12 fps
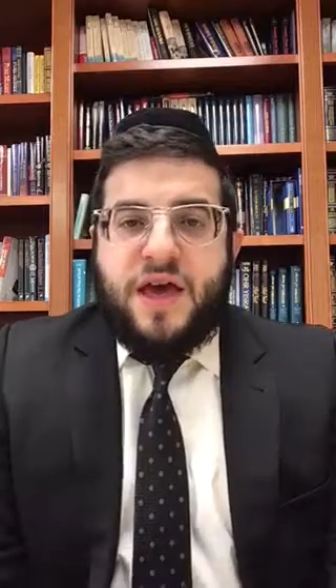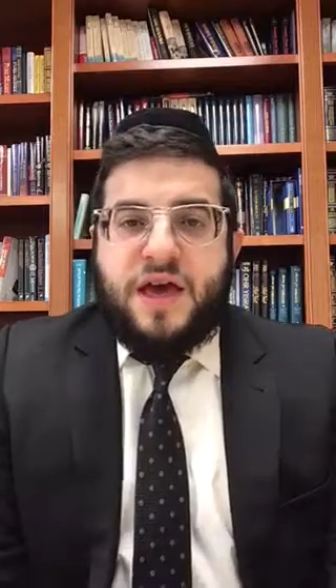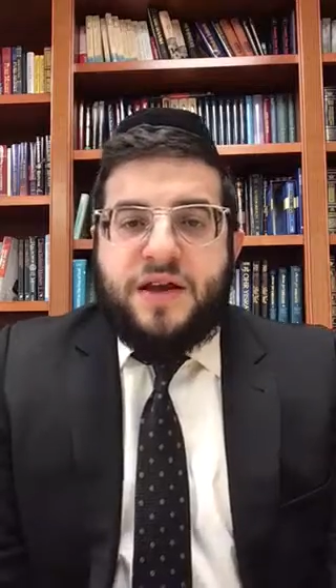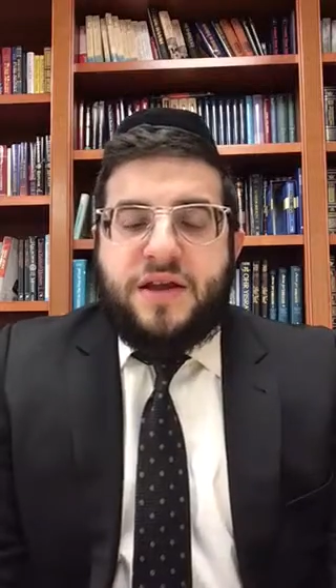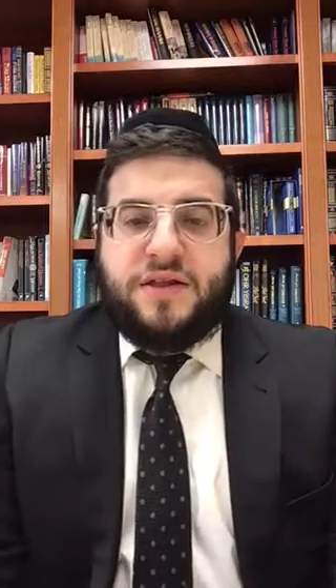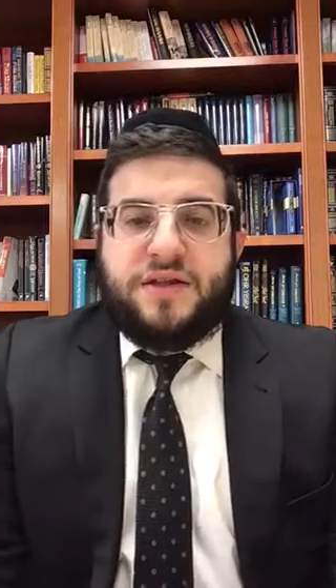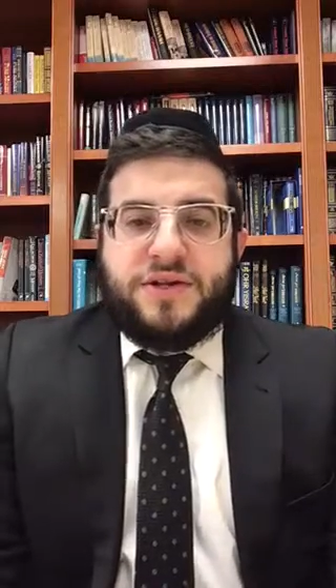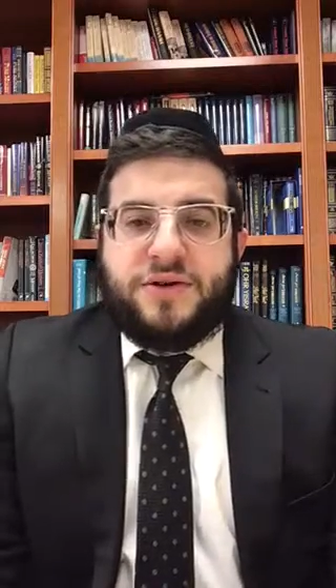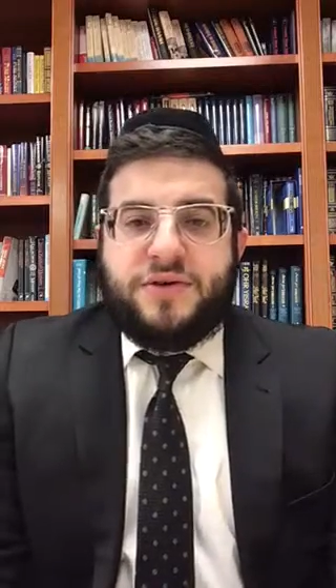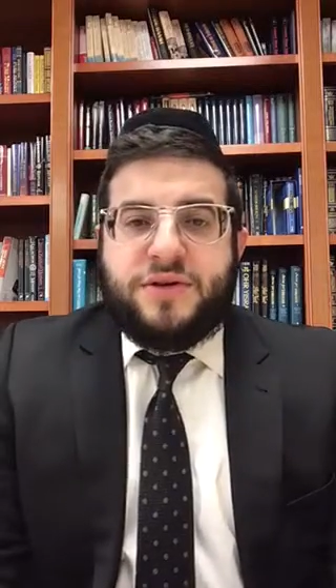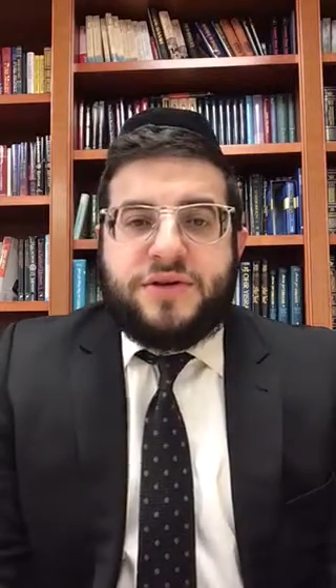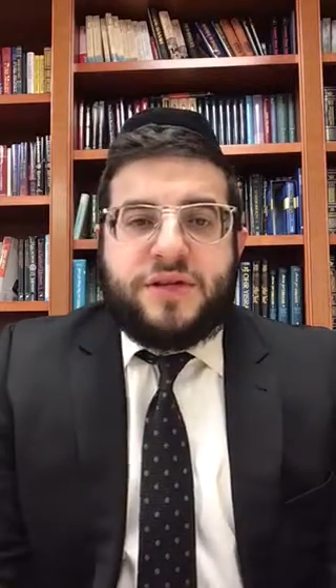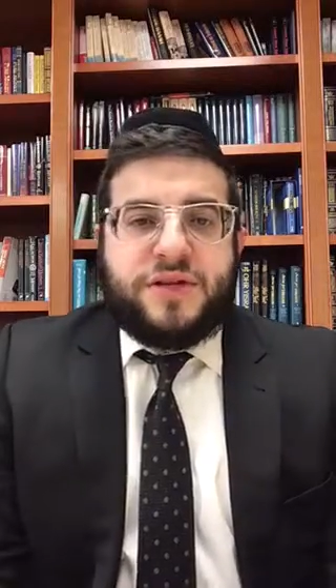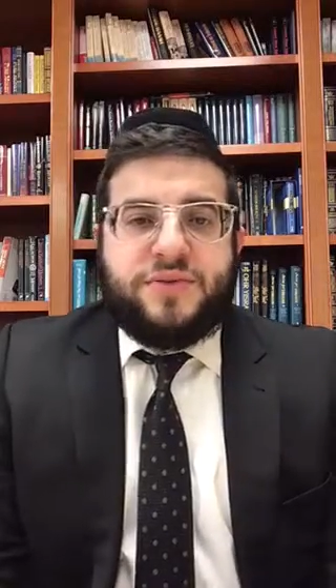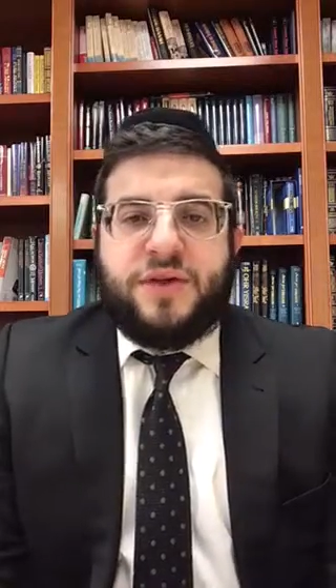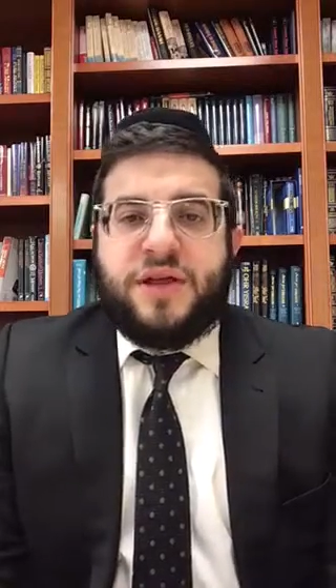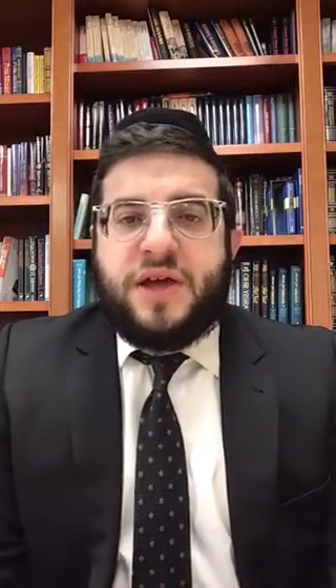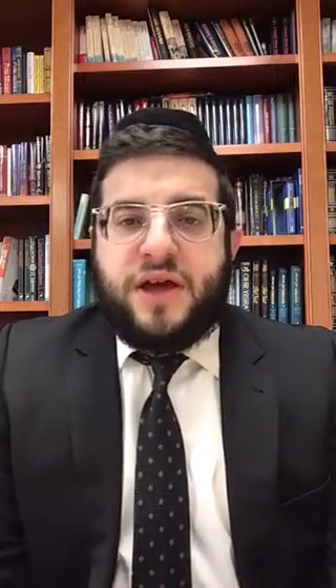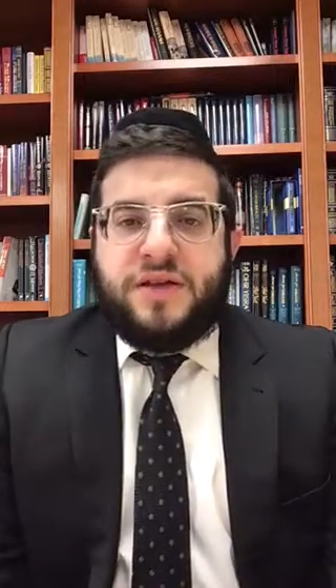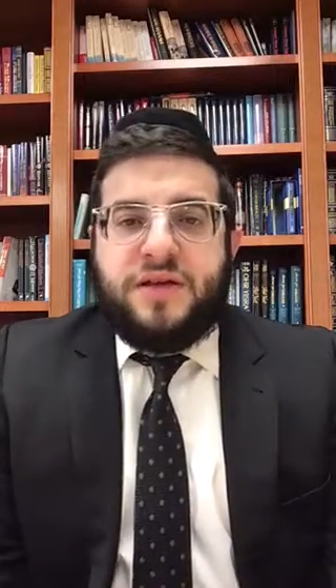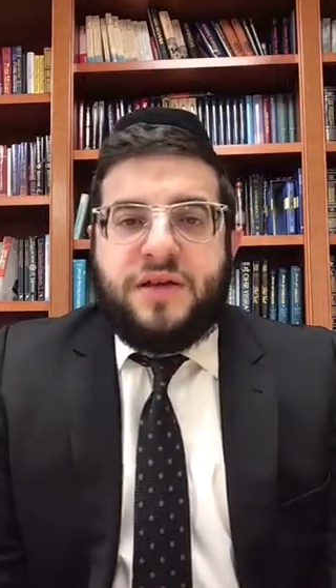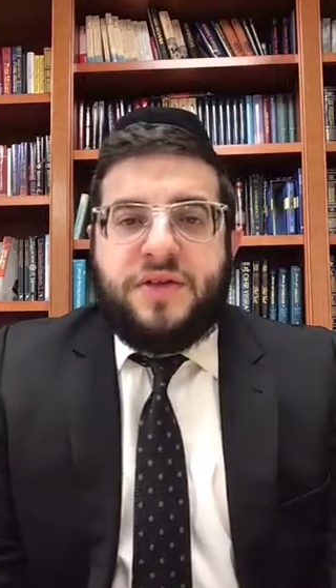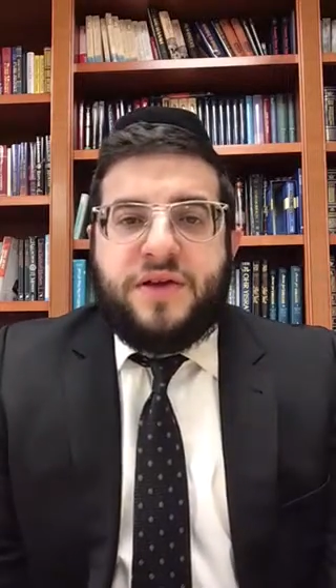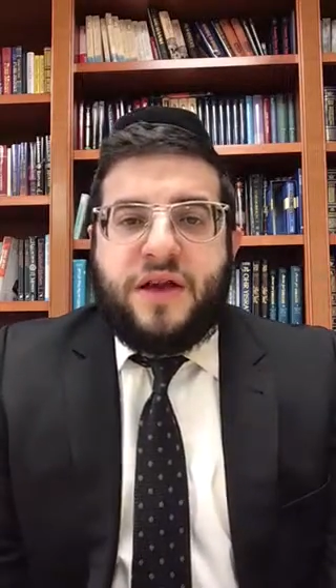And the truth is, that's really
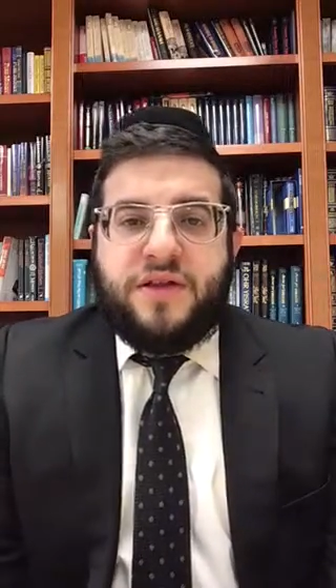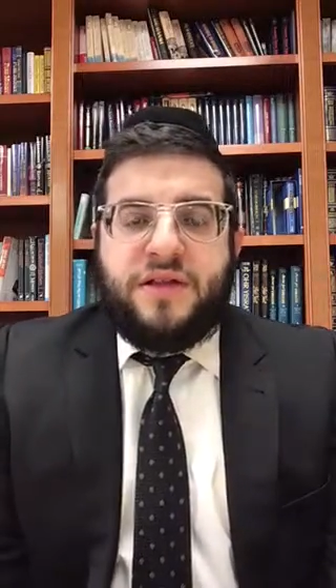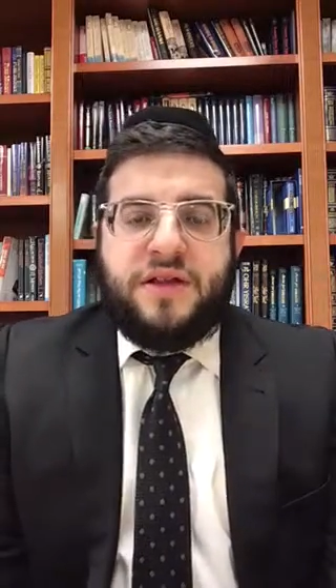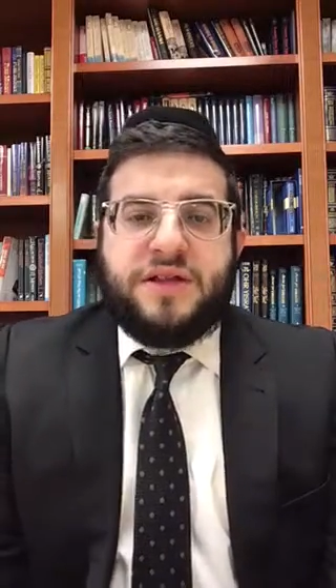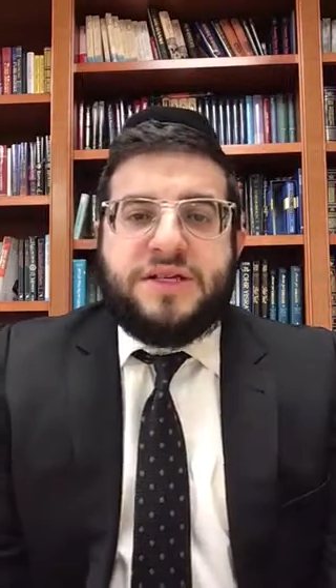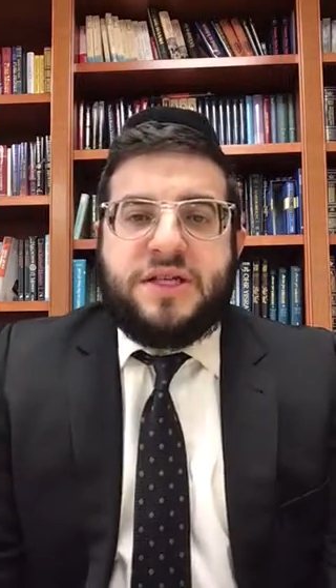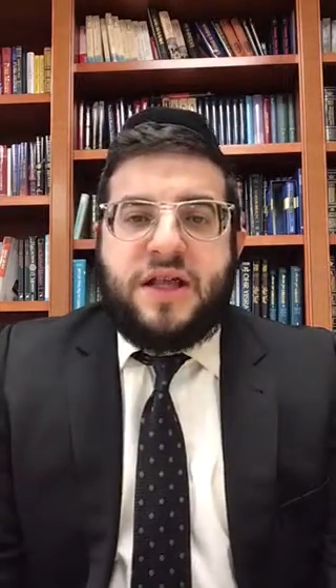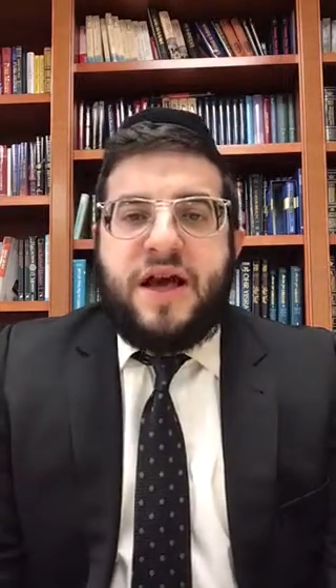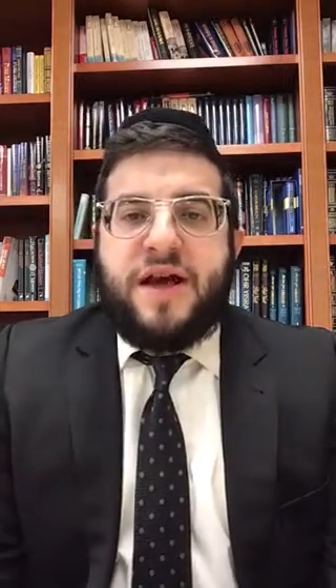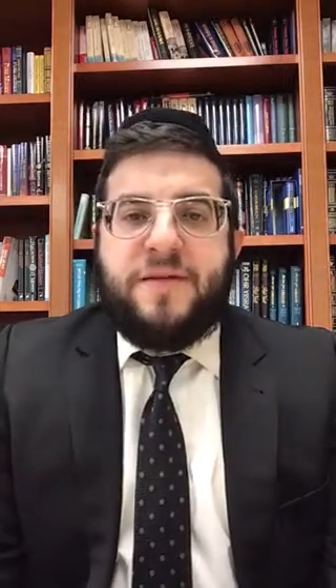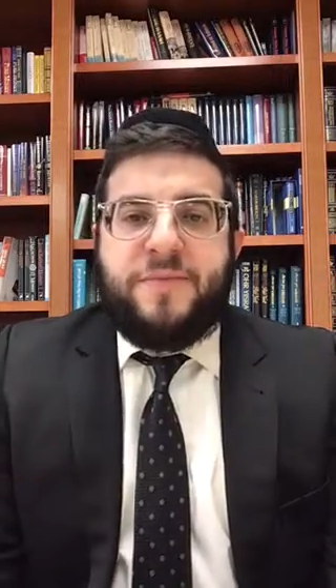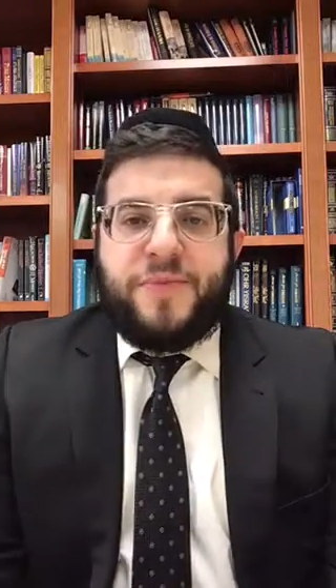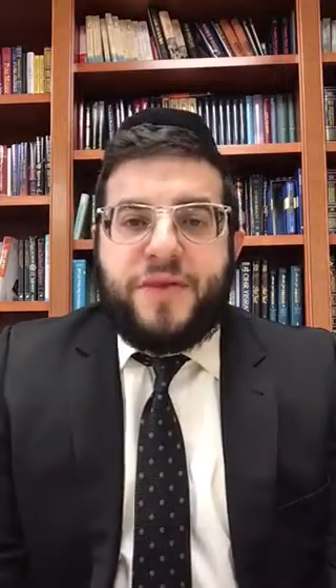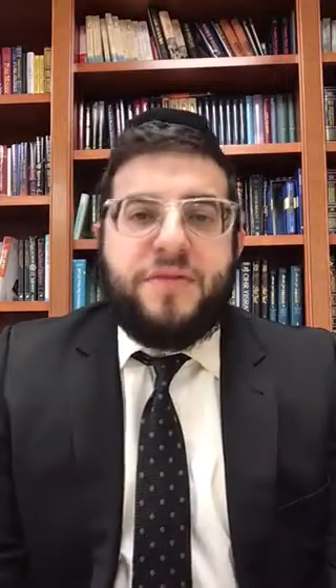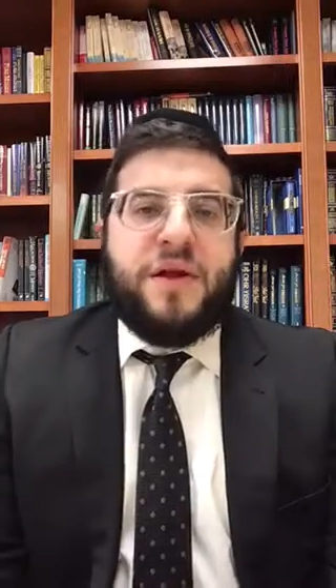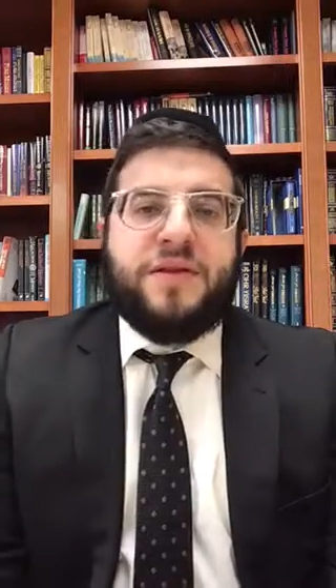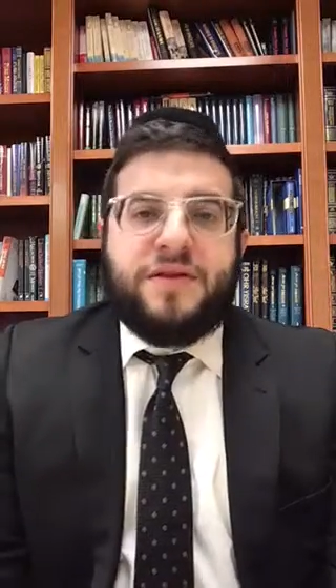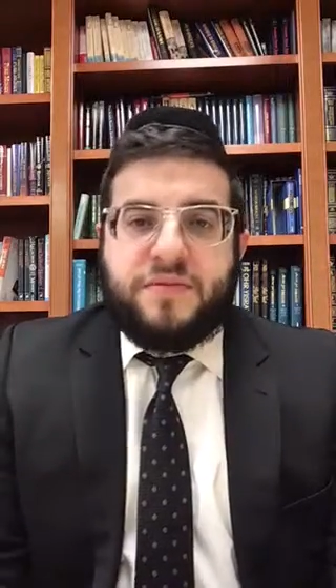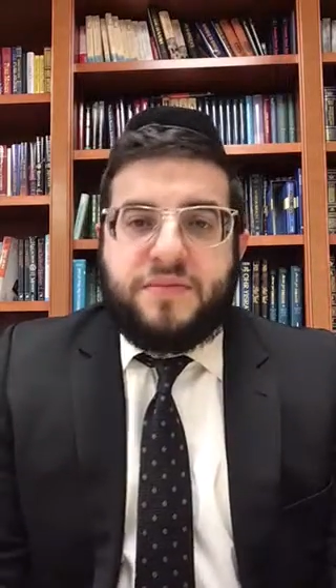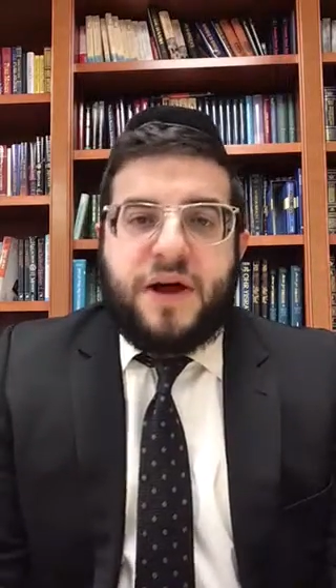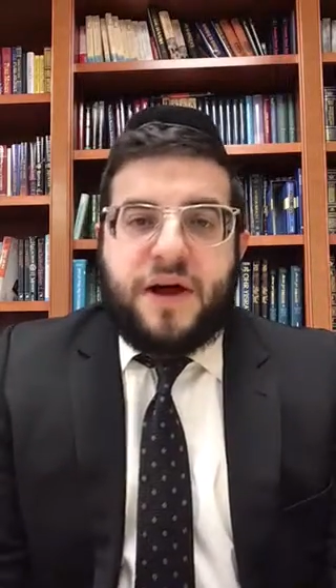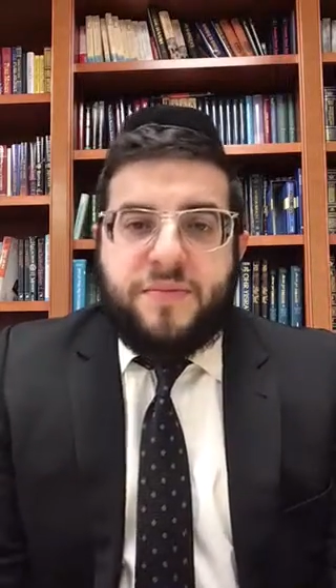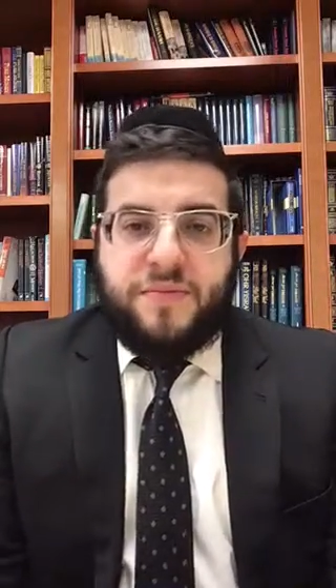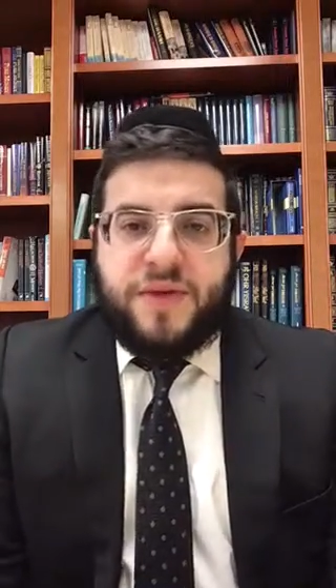ideal. The ideal is not the melting pot.